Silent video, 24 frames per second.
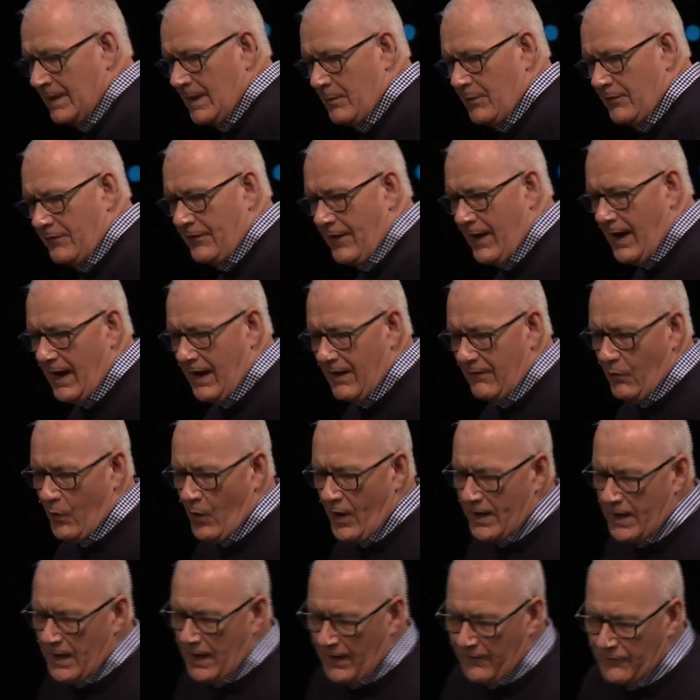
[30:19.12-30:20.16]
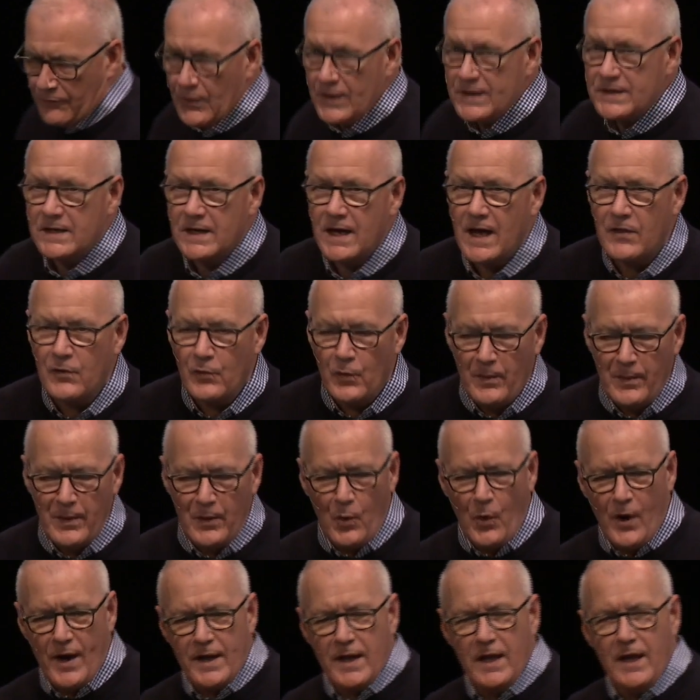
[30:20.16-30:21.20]
Number five, what if, read together with
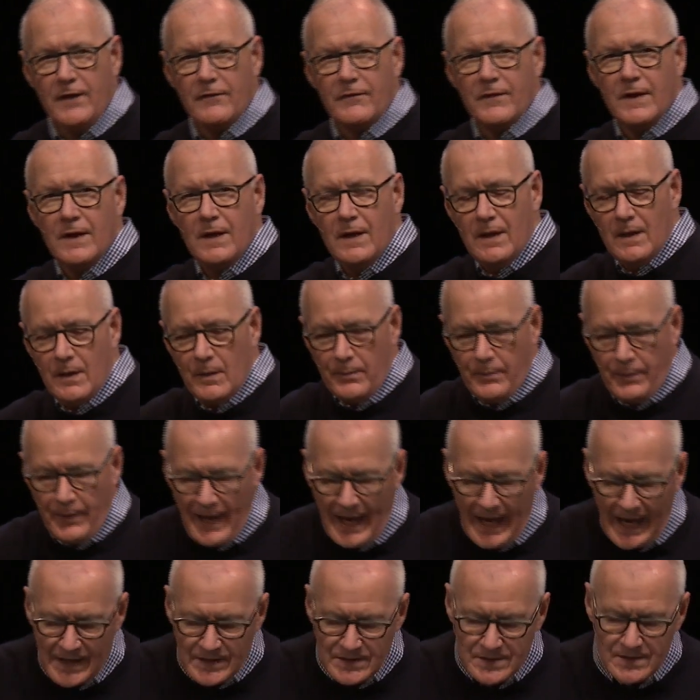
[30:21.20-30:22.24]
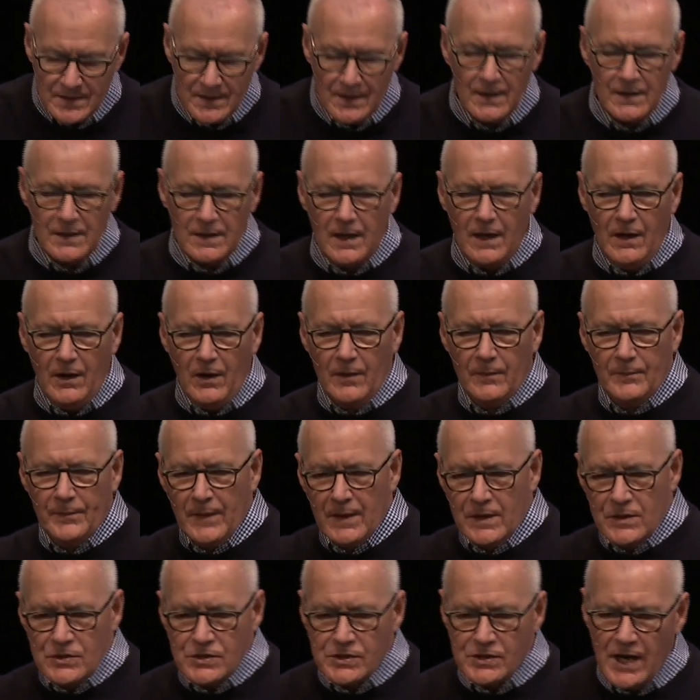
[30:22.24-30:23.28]
me, what if past guilt,
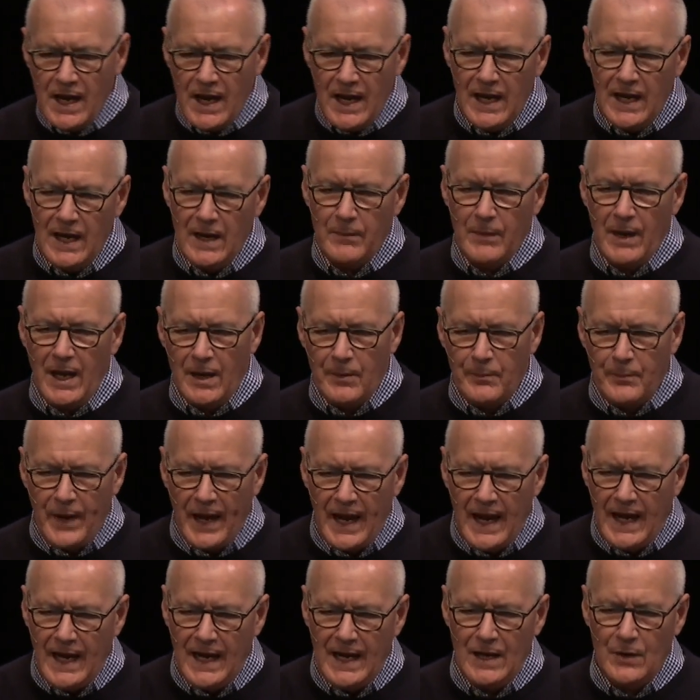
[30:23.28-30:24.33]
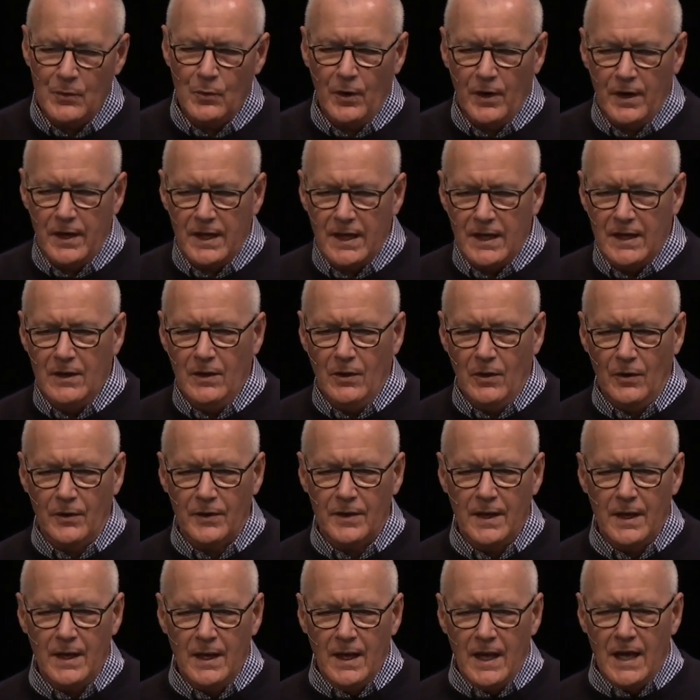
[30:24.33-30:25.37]
shame, and pain were
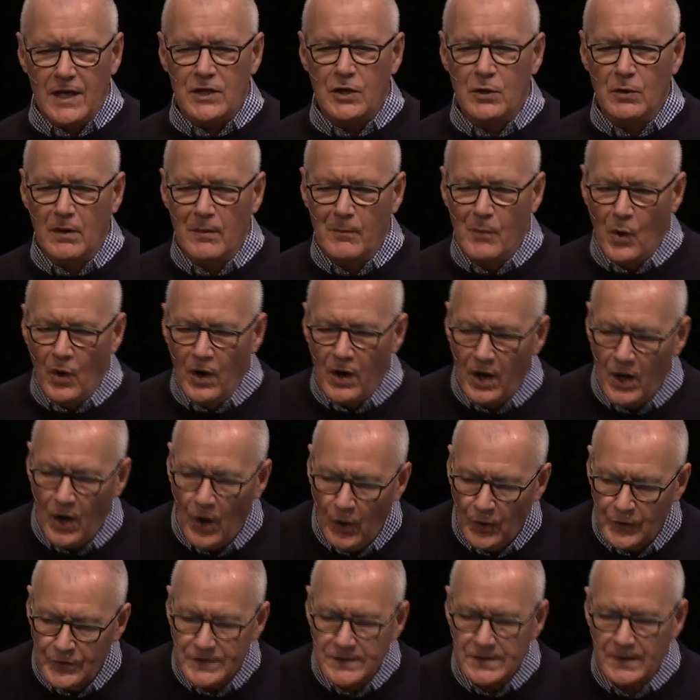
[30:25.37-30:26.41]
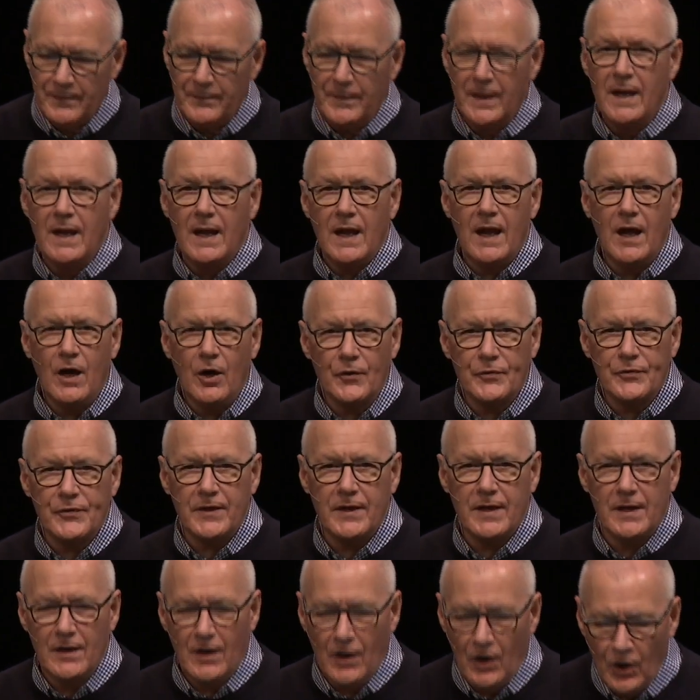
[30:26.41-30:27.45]
healed and you were more wholesome,
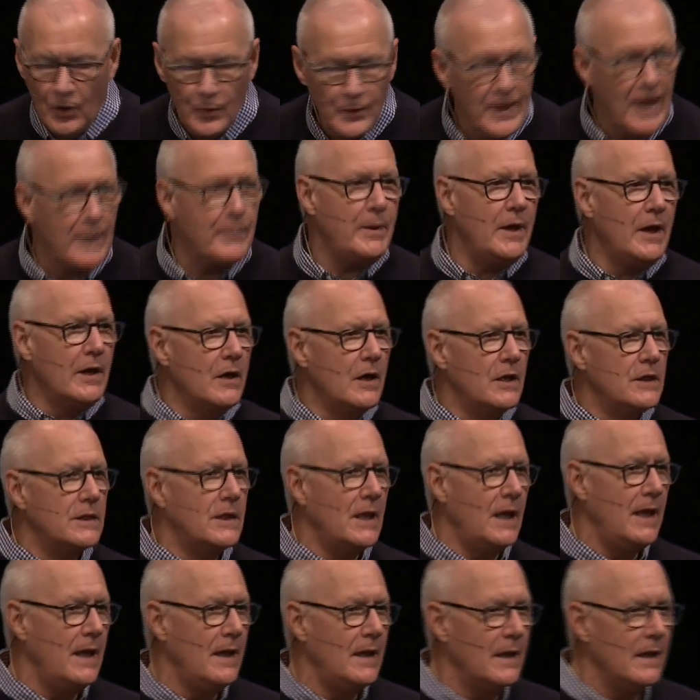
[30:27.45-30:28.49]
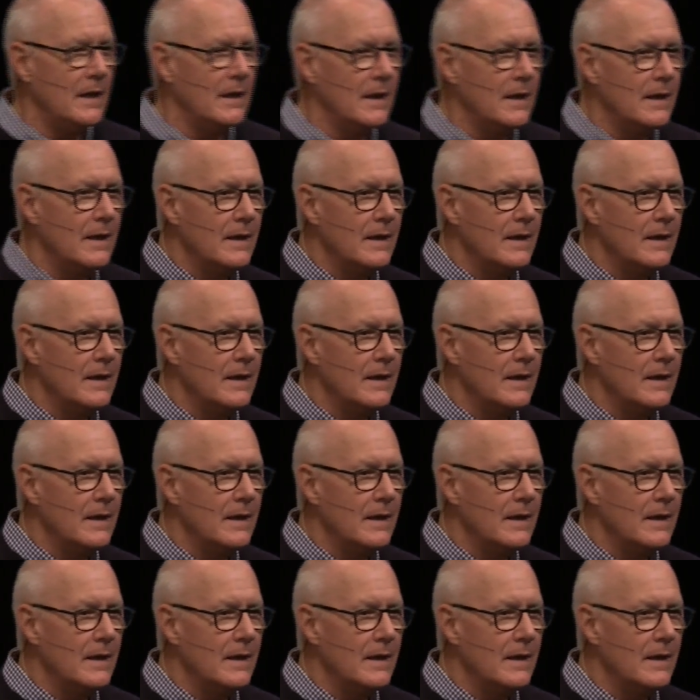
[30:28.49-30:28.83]
healthy, and whole? Would that be a good thing?